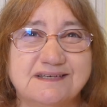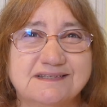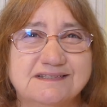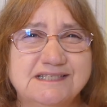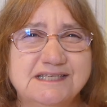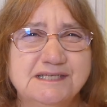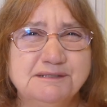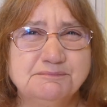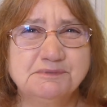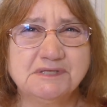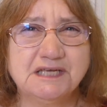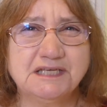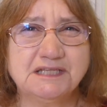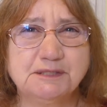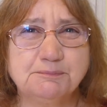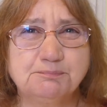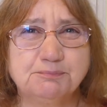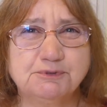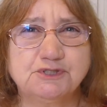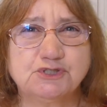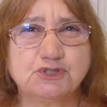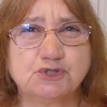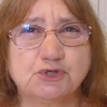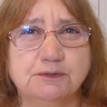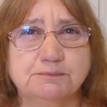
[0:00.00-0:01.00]
seems like the
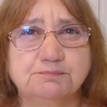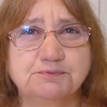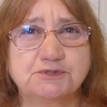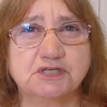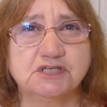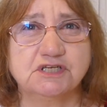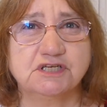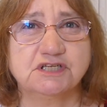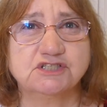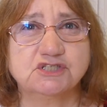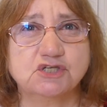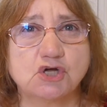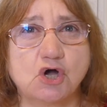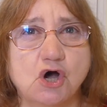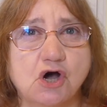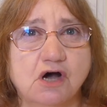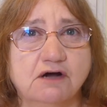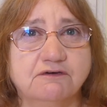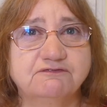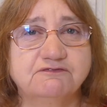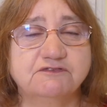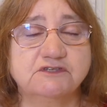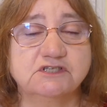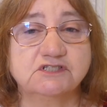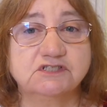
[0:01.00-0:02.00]
prescription is
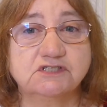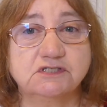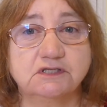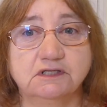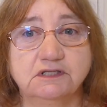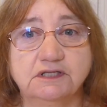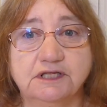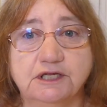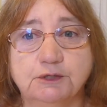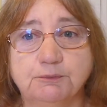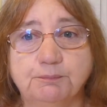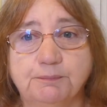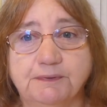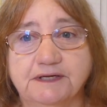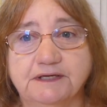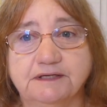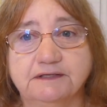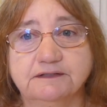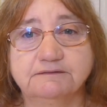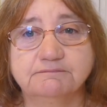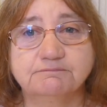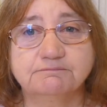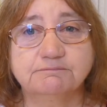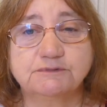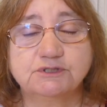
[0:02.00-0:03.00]
off just a little bit.
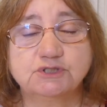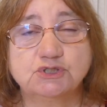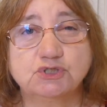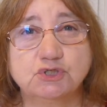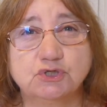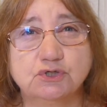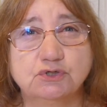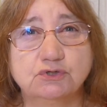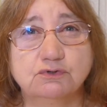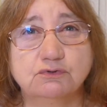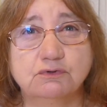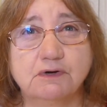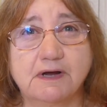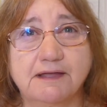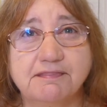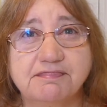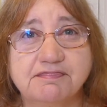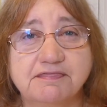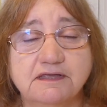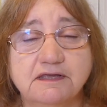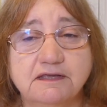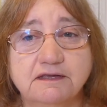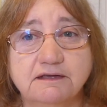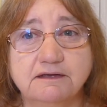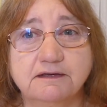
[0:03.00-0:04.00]
So I
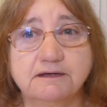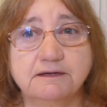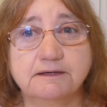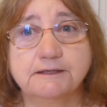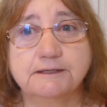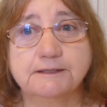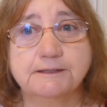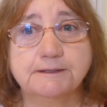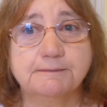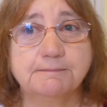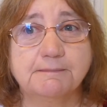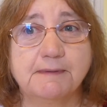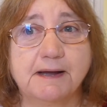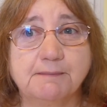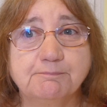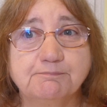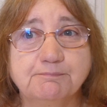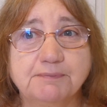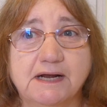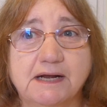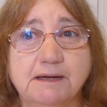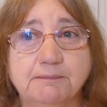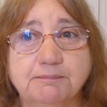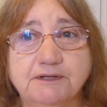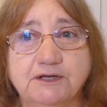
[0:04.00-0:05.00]
think I'm
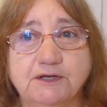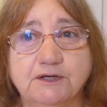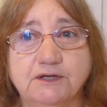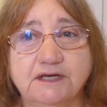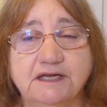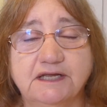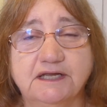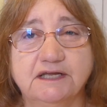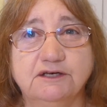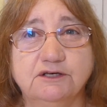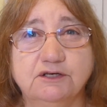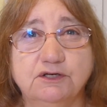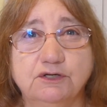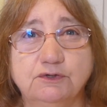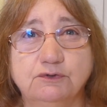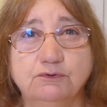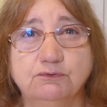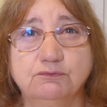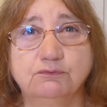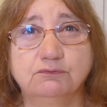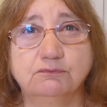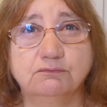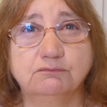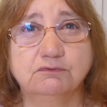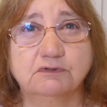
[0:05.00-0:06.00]
probably going to get
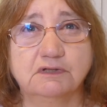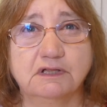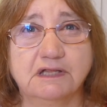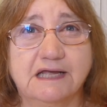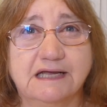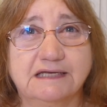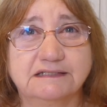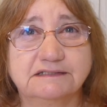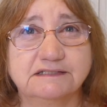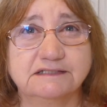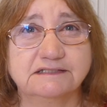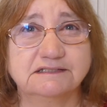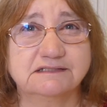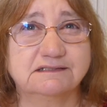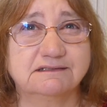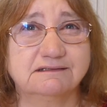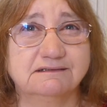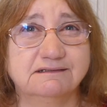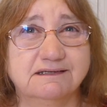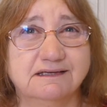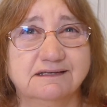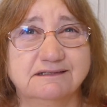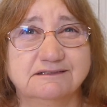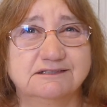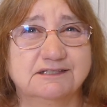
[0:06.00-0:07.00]
new glasses,
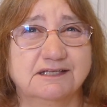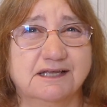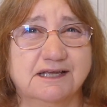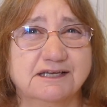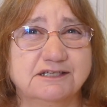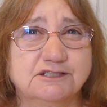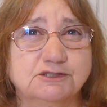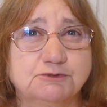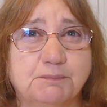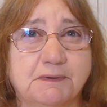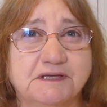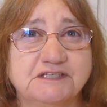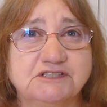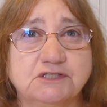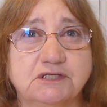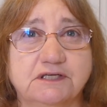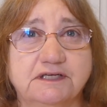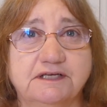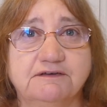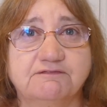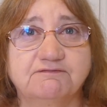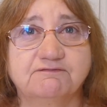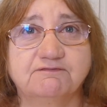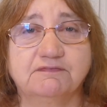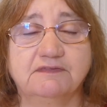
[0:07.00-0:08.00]

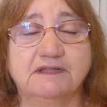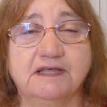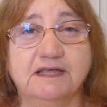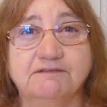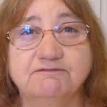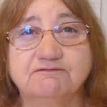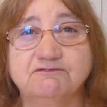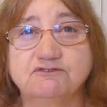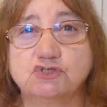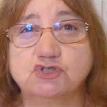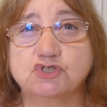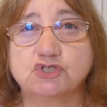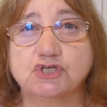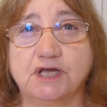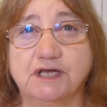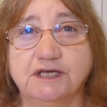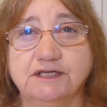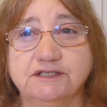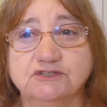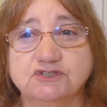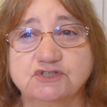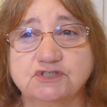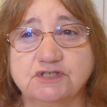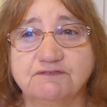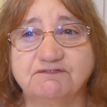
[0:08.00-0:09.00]
especially if they've
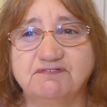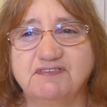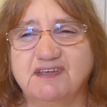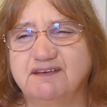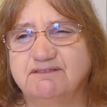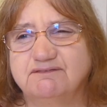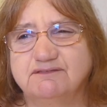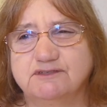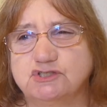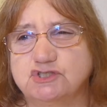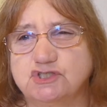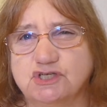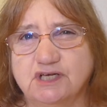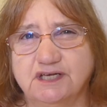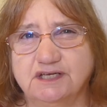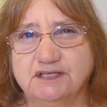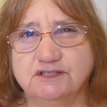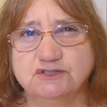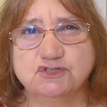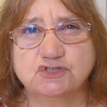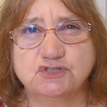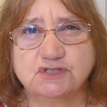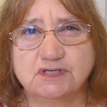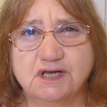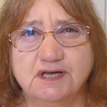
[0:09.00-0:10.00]
changed. If they haven't
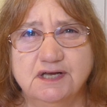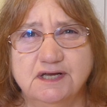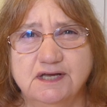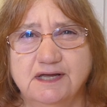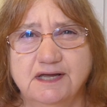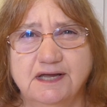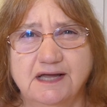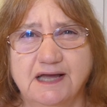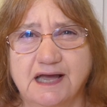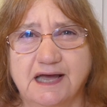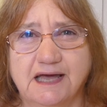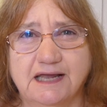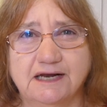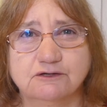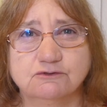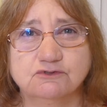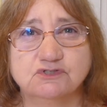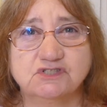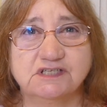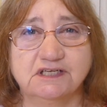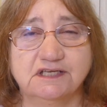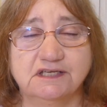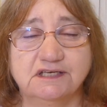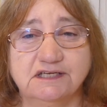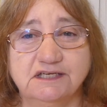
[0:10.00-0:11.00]
changed, I don't
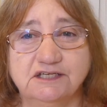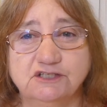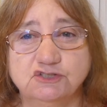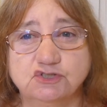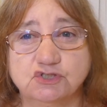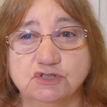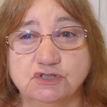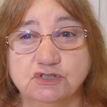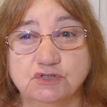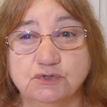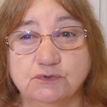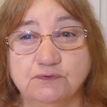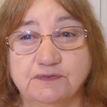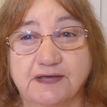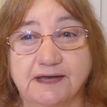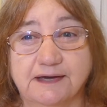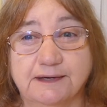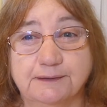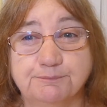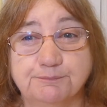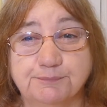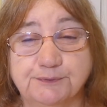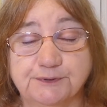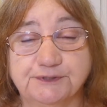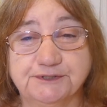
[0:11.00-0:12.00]
see a need to do
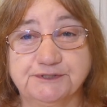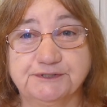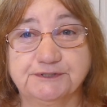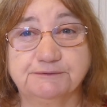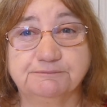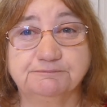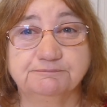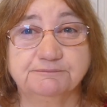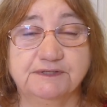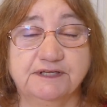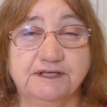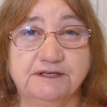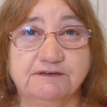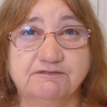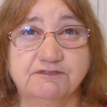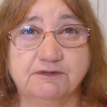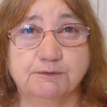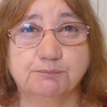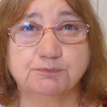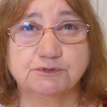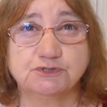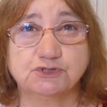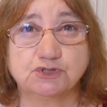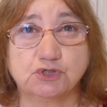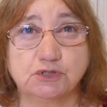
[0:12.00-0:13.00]
that. But if the
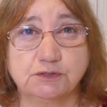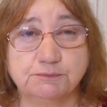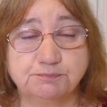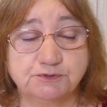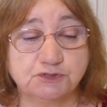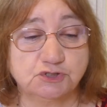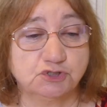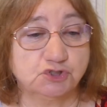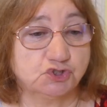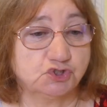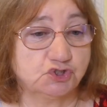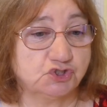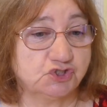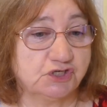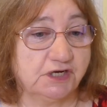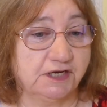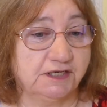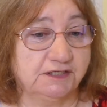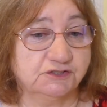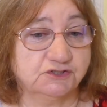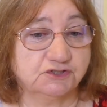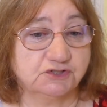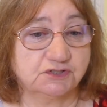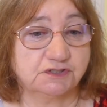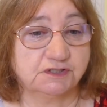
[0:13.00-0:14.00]
prescription's
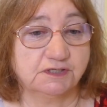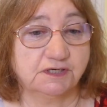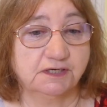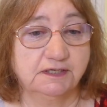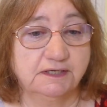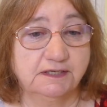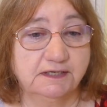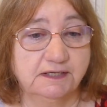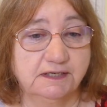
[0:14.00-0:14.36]
changed,